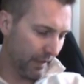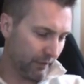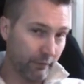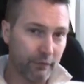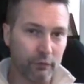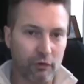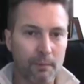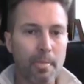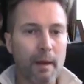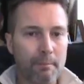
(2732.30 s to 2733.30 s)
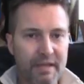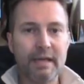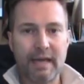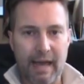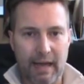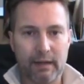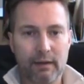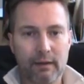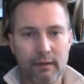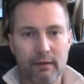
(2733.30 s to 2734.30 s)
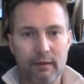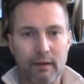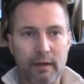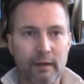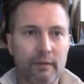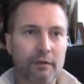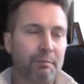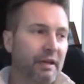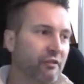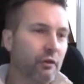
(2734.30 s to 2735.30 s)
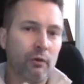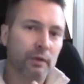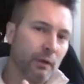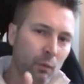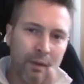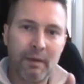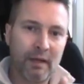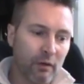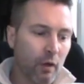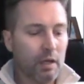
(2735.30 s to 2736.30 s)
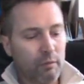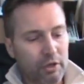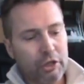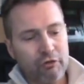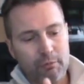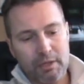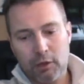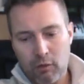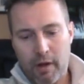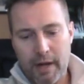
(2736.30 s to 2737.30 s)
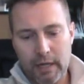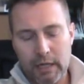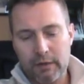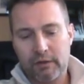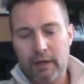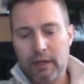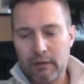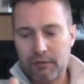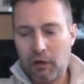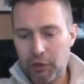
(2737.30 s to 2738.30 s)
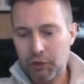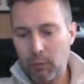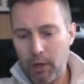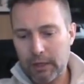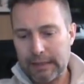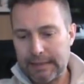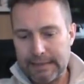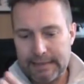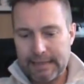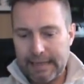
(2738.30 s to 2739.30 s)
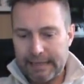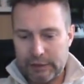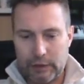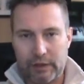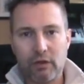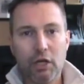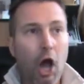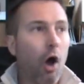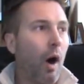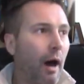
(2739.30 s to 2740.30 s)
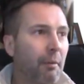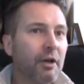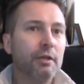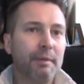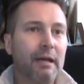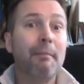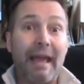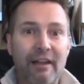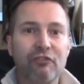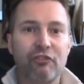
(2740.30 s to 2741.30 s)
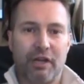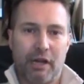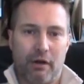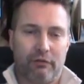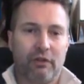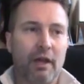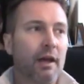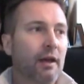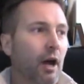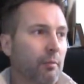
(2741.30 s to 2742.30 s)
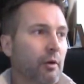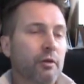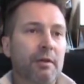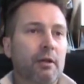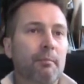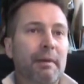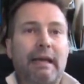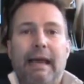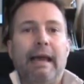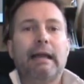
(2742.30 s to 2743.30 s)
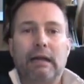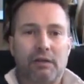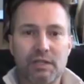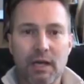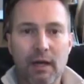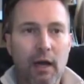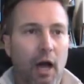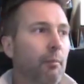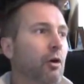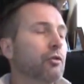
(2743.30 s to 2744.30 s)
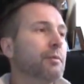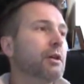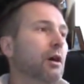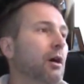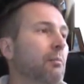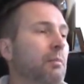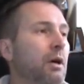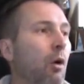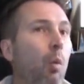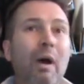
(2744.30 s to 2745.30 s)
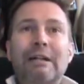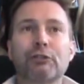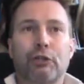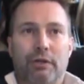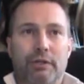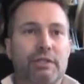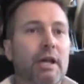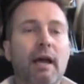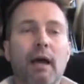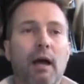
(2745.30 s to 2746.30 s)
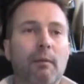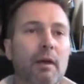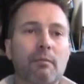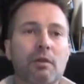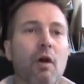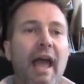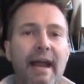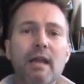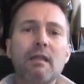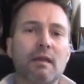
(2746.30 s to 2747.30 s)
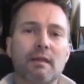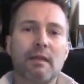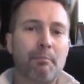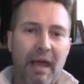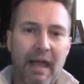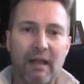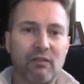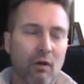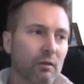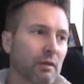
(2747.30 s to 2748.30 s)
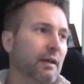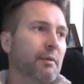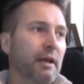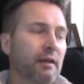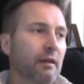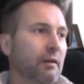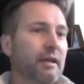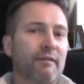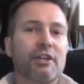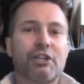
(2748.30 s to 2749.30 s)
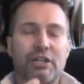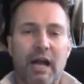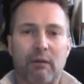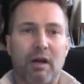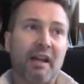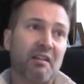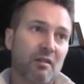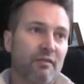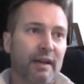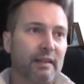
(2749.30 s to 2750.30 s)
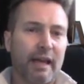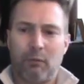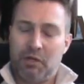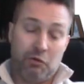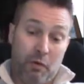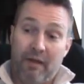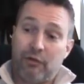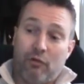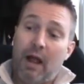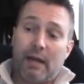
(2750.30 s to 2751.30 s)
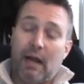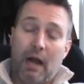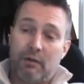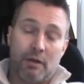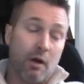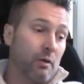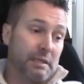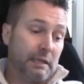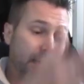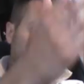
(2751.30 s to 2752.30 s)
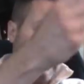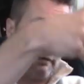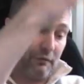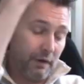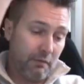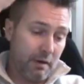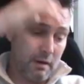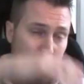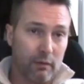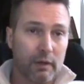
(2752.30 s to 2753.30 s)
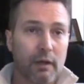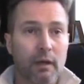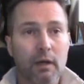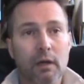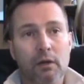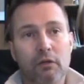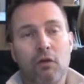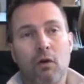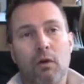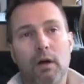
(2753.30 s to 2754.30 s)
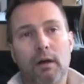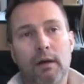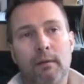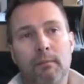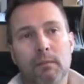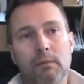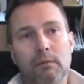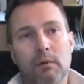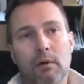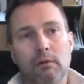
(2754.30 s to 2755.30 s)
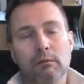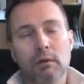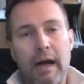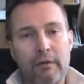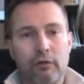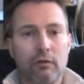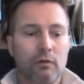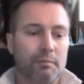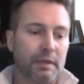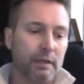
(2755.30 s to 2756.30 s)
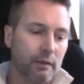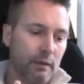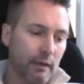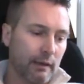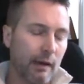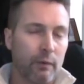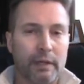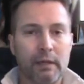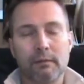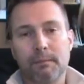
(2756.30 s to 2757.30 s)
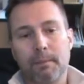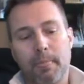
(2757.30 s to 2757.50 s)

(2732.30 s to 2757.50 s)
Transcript: Back to the Future, but you can. Right? And this pigeonholing women and like, well, you should be lawyers and social workers and teachers. No, how about you become engineers? How about you become mechanics? How about you become welders? How about, you know, anything that pays. Don't limit it, you know, give it a shot. Well, I don't know if I'd like it. Well, you haven't tried it. How do you know? Take a class, figure it out. So a logical would be accounting